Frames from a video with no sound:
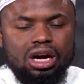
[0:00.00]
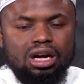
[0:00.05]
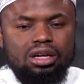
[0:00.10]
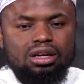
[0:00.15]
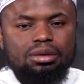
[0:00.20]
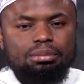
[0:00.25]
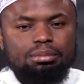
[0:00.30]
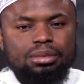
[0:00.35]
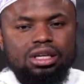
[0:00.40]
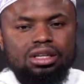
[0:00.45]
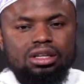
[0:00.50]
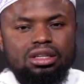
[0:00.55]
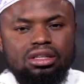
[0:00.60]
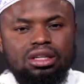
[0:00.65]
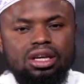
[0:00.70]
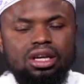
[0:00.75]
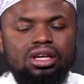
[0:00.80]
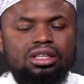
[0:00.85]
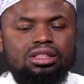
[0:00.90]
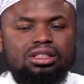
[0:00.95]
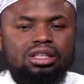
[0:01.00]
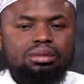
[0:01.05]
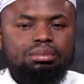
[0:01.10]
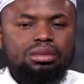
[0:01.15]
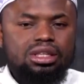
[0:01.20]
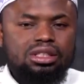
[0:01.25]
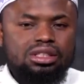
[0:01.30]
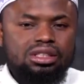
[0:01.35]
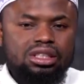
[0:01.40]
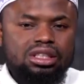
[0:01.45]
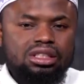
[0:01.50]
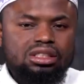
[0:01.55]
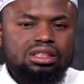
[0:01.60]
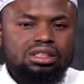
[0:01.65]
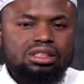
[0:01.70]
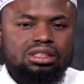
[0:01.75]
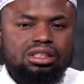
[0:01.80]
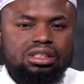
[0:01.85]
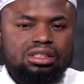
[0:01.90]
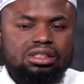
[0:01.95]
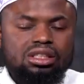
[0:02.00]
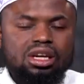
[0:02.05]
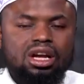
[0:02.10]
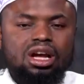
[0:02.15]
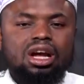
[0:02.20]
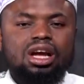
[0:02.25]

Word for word: are committing some indecencies,